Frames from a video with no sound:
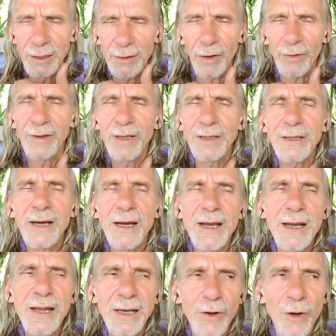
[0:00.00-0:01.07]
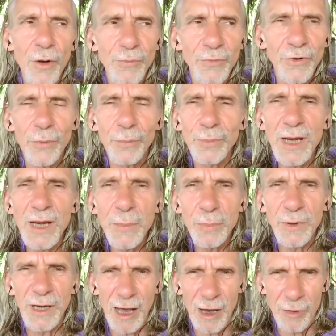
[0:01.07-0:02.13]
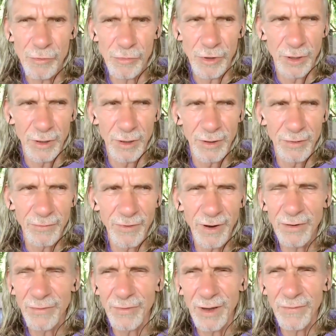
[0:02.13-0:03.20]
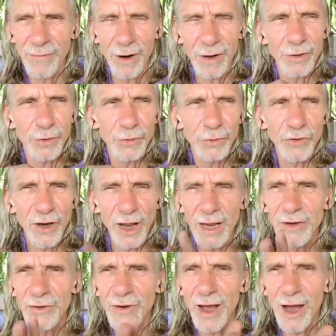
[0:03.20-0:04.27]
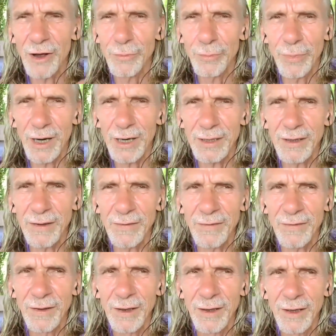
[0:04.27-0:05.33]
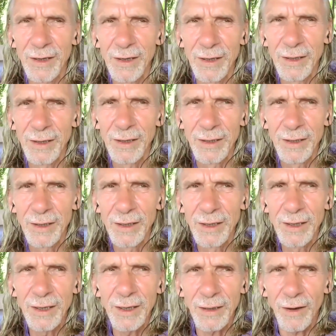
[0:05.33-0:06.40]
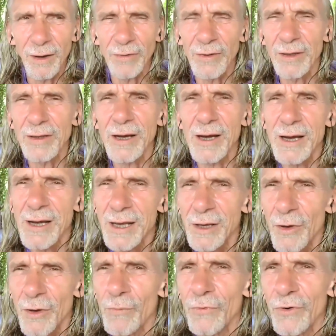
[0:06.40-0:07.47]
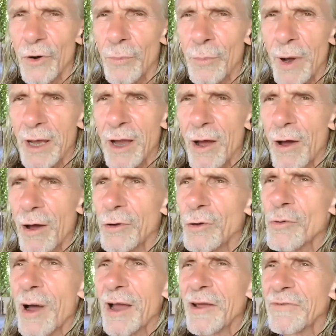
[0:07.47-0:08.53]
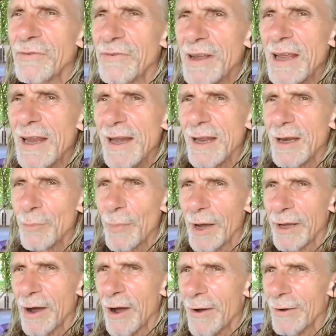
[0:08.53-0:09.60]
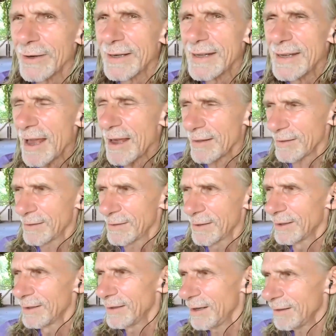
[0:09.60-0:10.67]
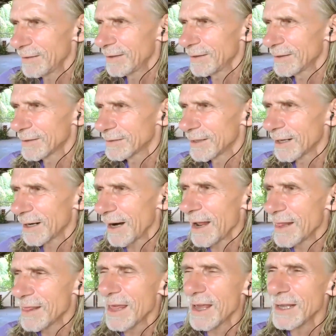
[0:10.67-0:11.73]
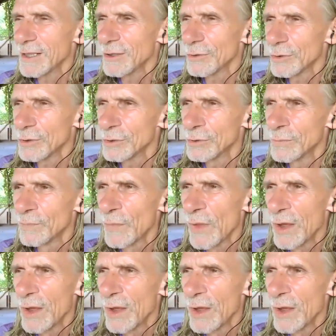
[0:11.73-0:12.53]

Does it really come from deep down when we want to change our practice? Does it really come from my heart? Do I feel in my heart, yes, this is the right thing to do?